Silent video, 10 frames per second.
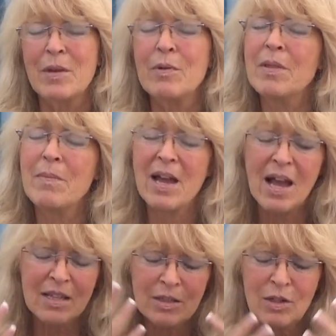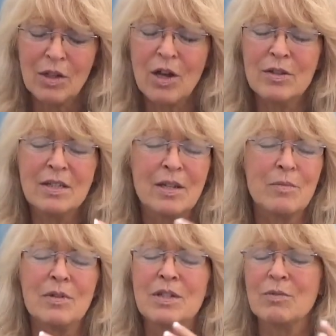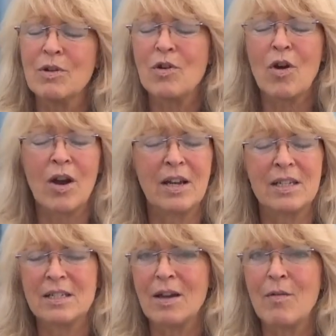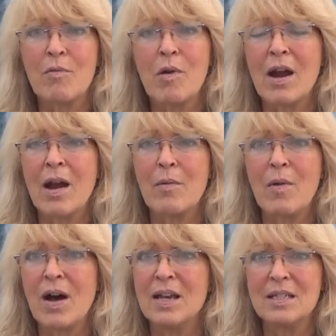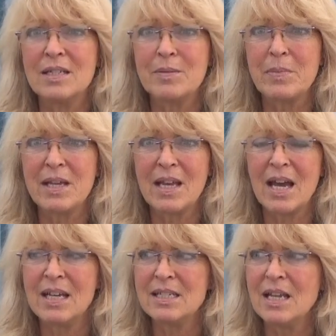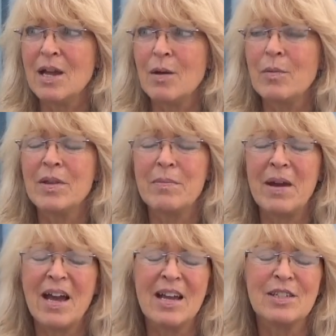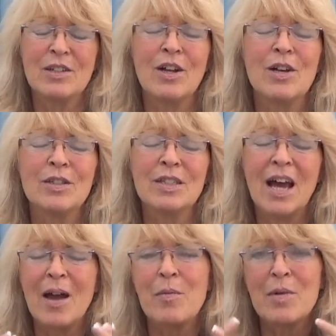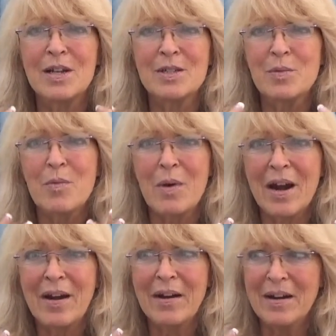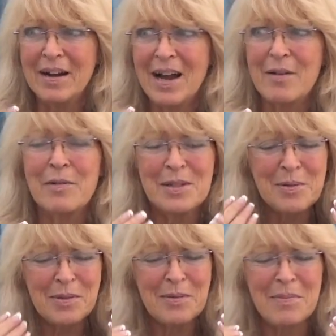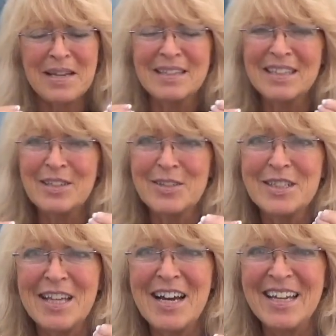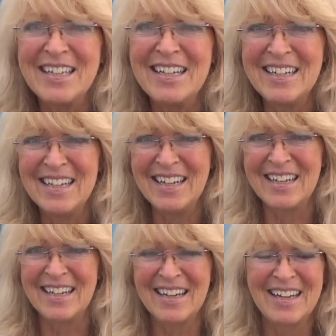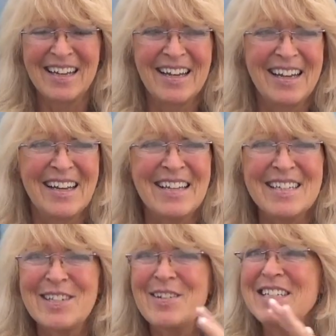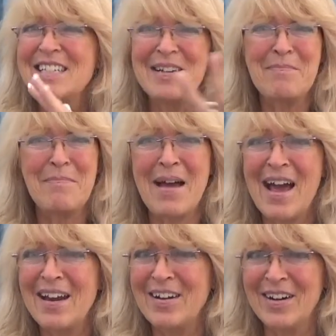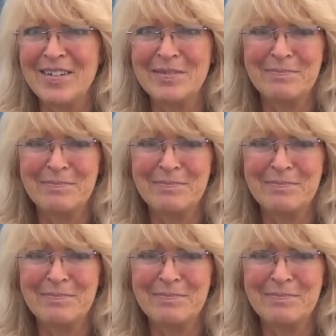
With my eyes closed, it was regardless of where I was, because with my eyes closed, I was where I was with my little son. So it didn't matter.